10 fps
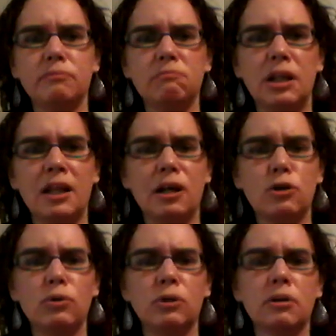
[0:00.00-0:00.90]
been a lot
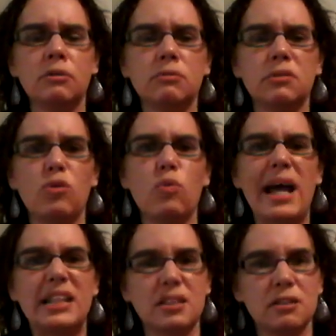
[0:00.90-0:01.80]
cooler,
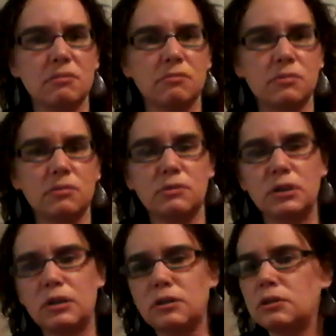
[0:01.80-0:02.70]
wet.
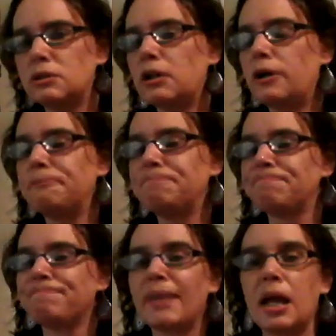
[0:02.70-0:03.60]
So,
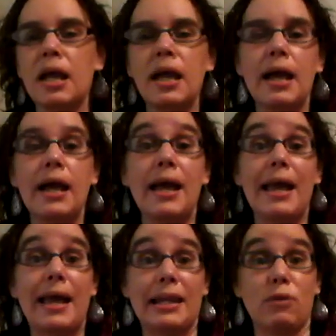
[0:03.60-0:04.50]

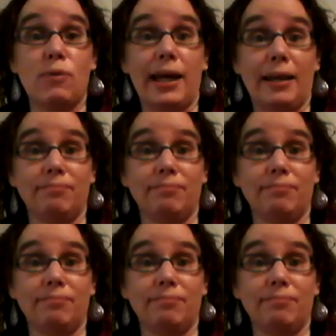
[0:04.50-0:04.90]
anyway,